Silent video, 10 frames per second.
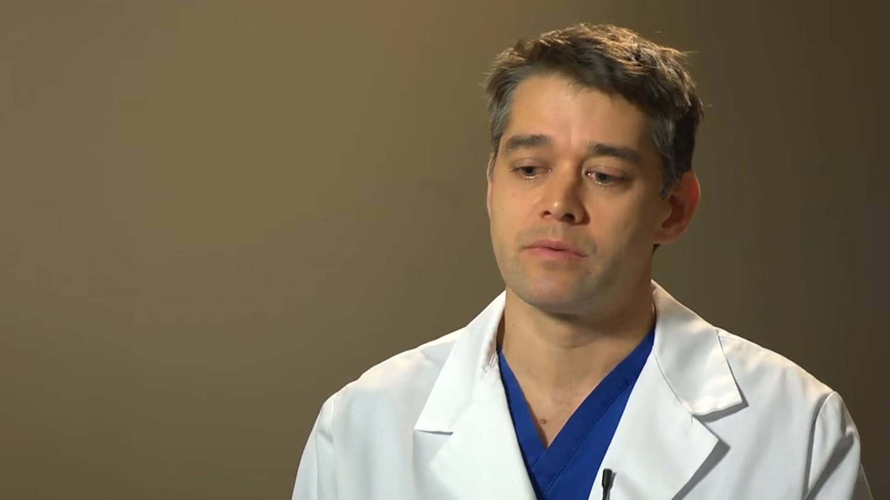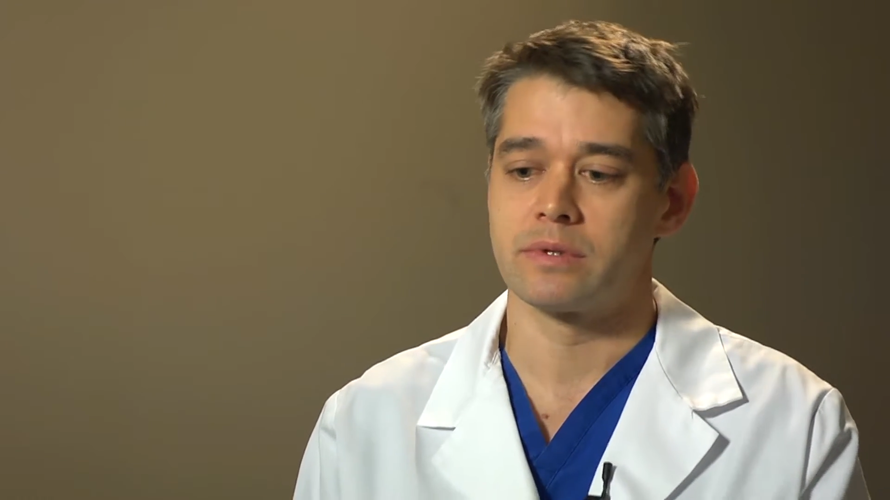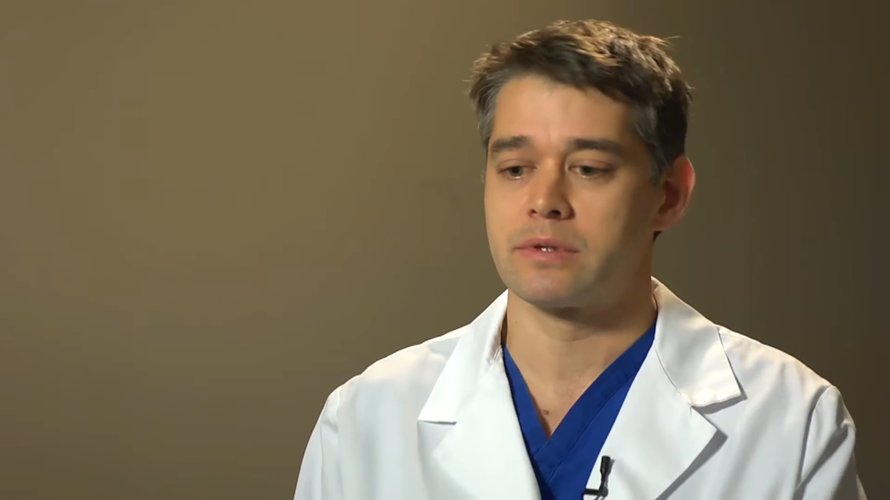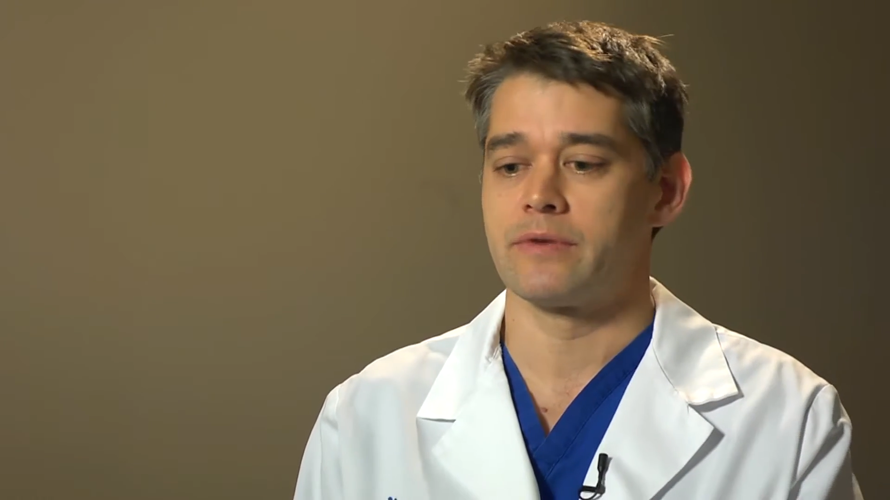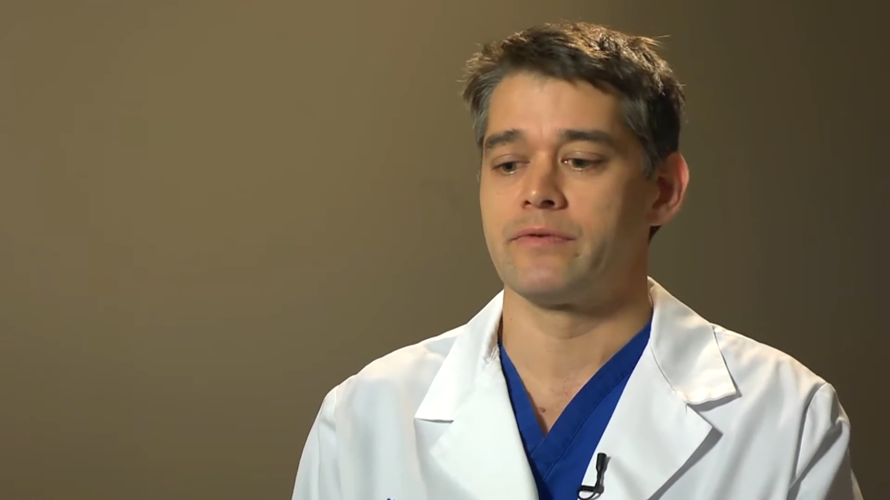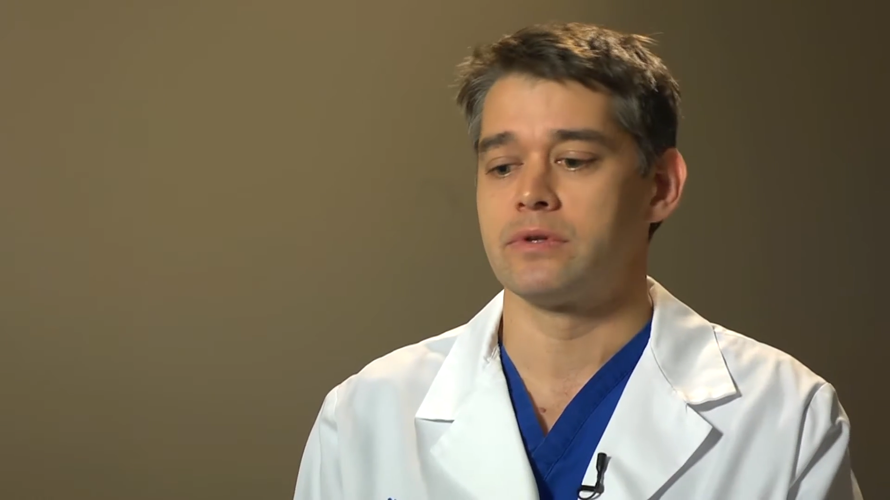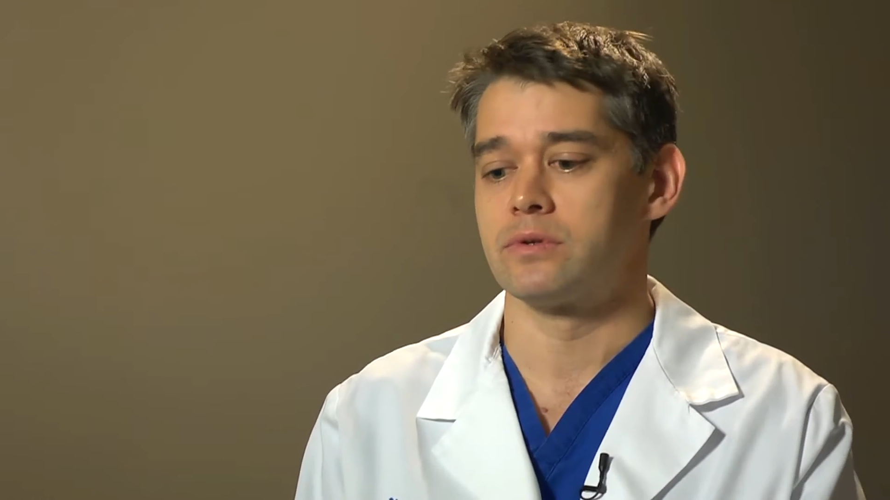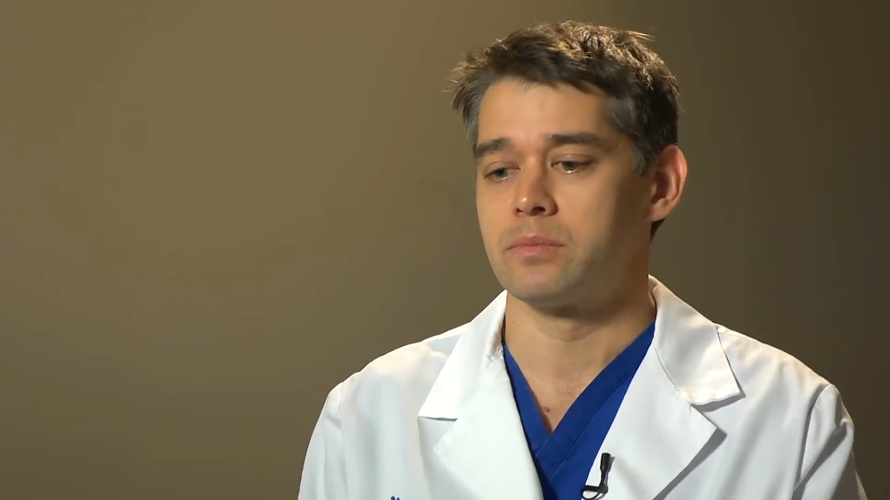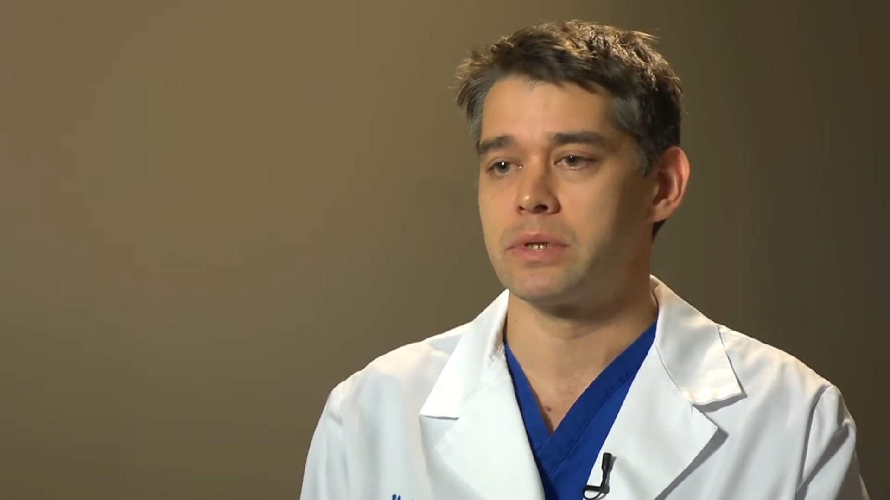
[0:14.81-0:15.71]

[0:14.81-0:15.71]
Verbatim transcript: with if you do